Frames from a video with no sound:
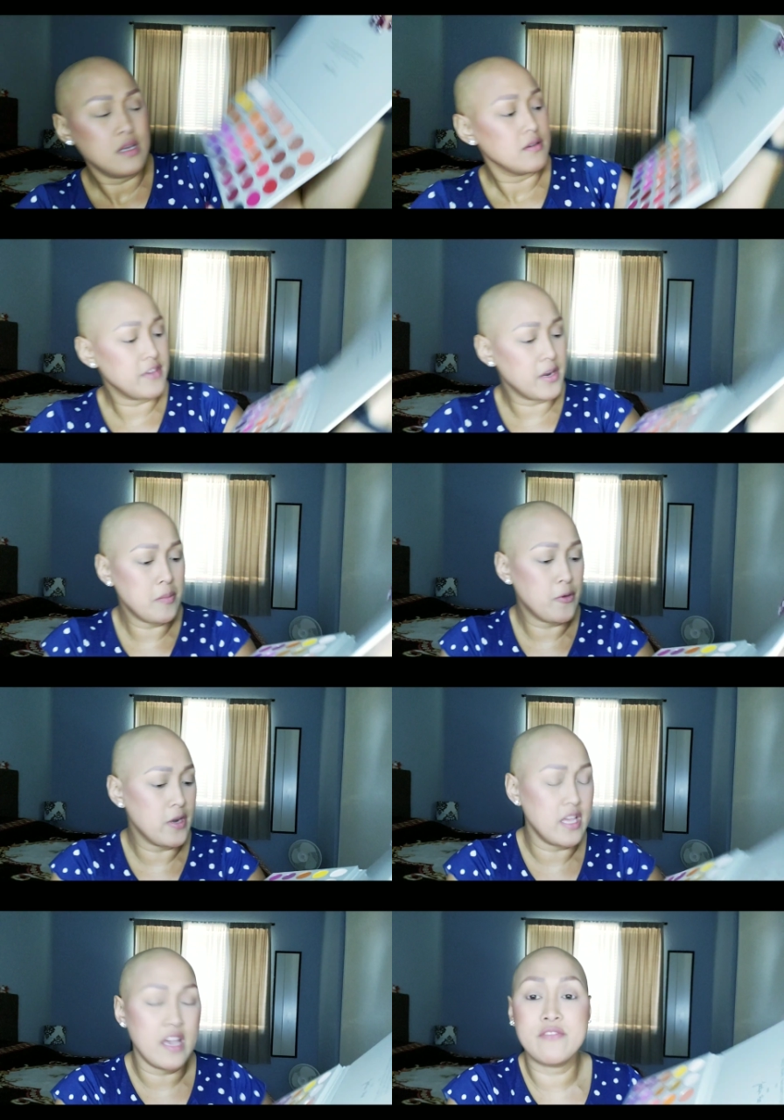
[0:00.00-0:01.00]
Very
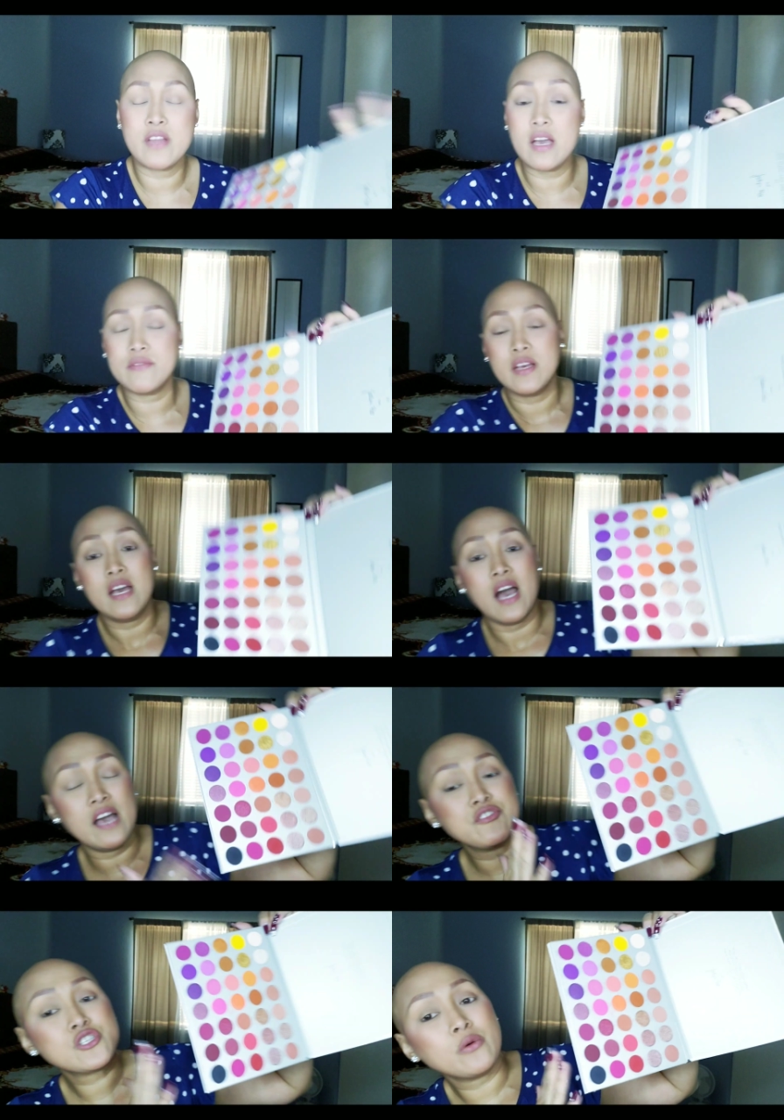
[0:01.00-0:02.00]
pretty. I've, I've,
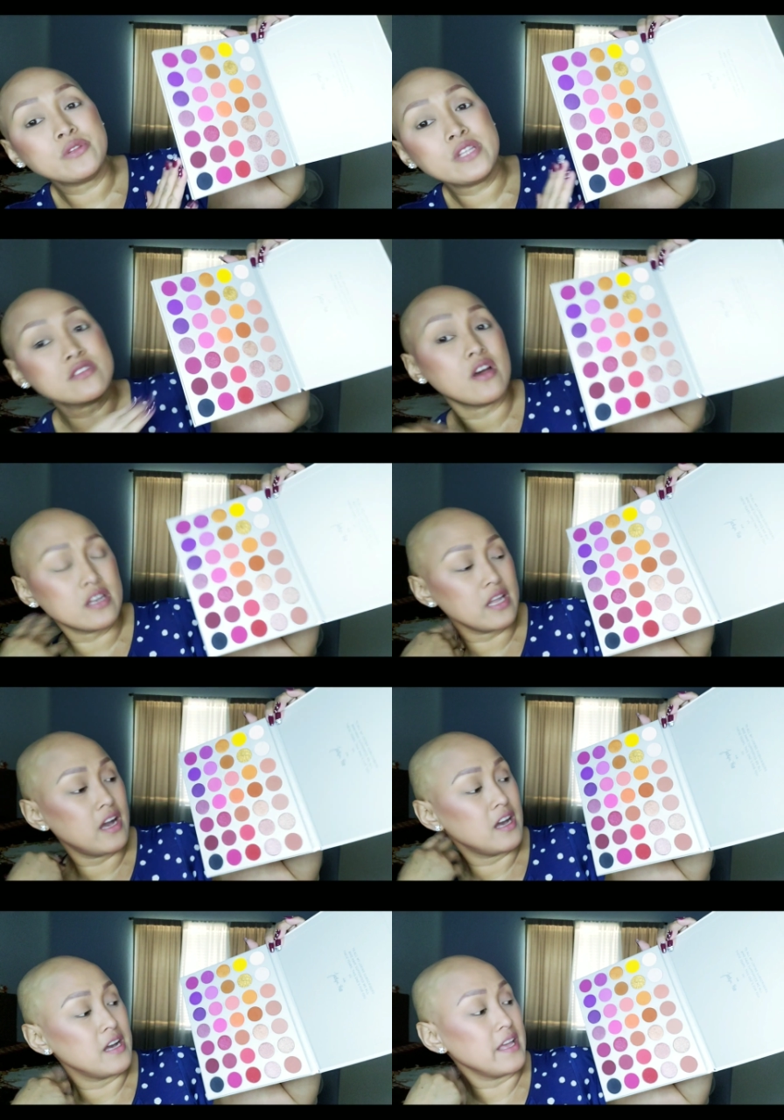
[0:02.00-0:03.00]
I've shown this on
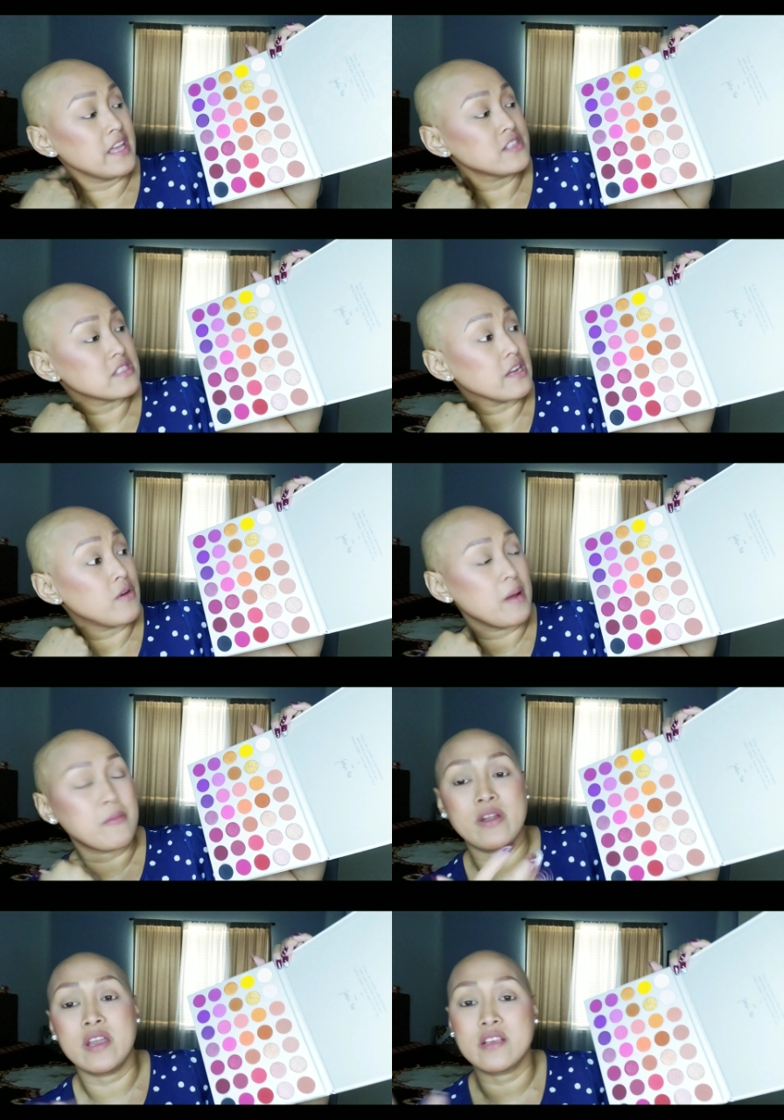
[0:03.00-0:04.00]
uh, Instagram
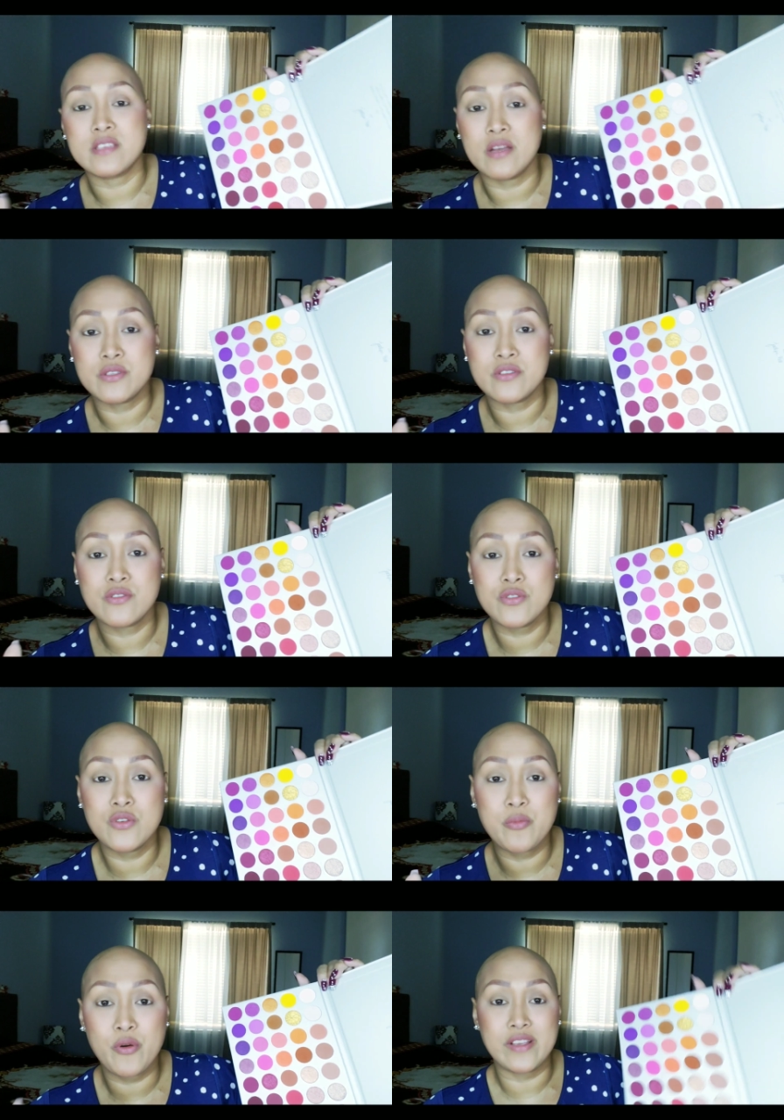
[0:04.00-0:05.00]
already because I was
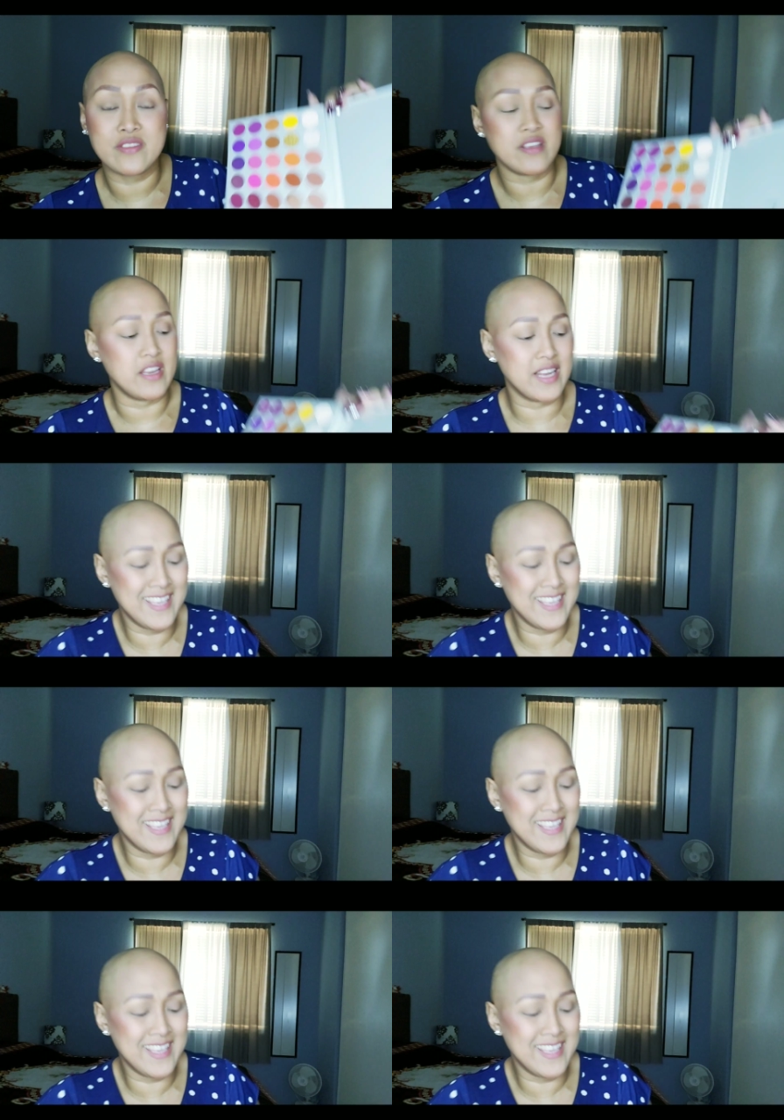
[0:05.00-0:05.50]
super excited.